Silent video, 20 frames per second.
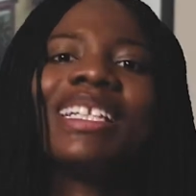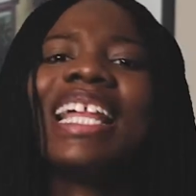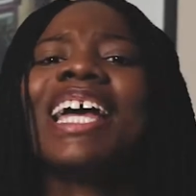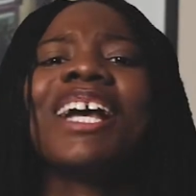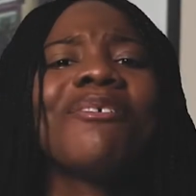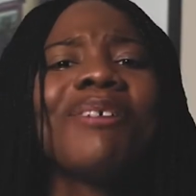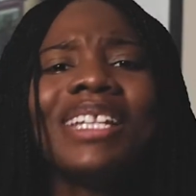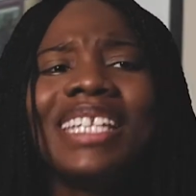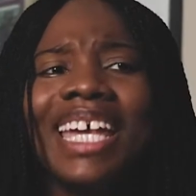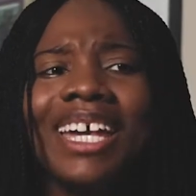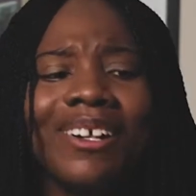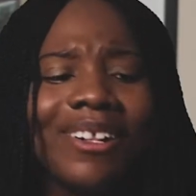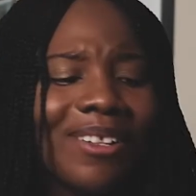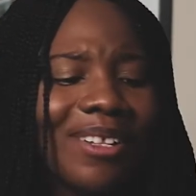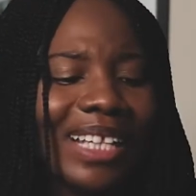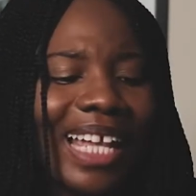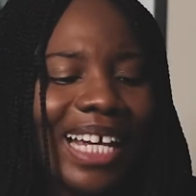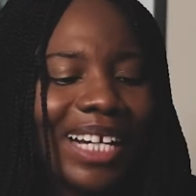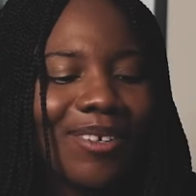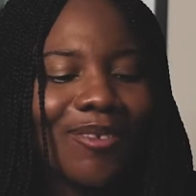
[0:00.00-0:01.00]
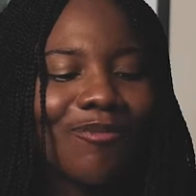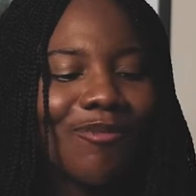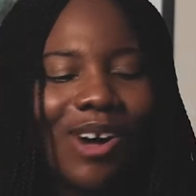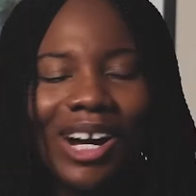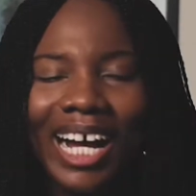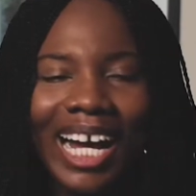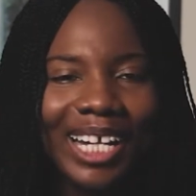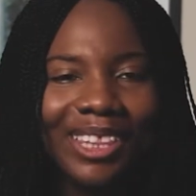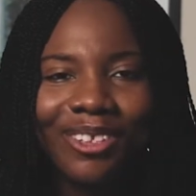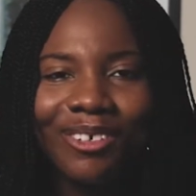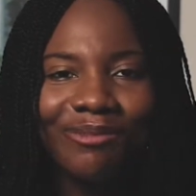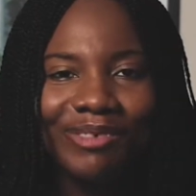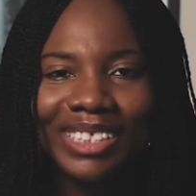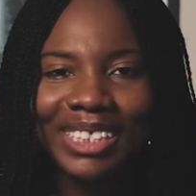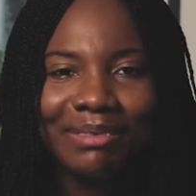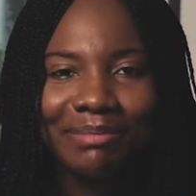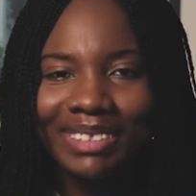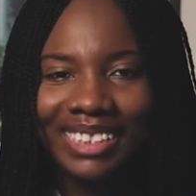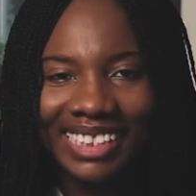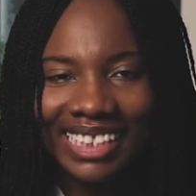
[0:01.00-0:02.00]
Like, what the hell? Like, what kind of
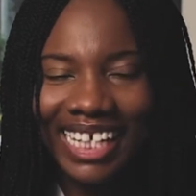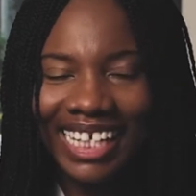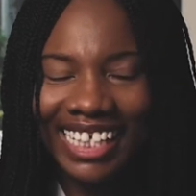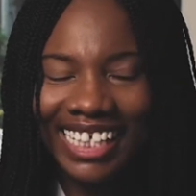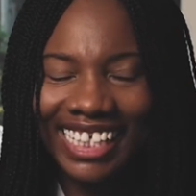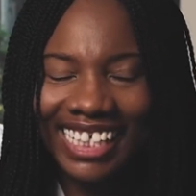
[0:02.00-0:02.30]
recipe is that?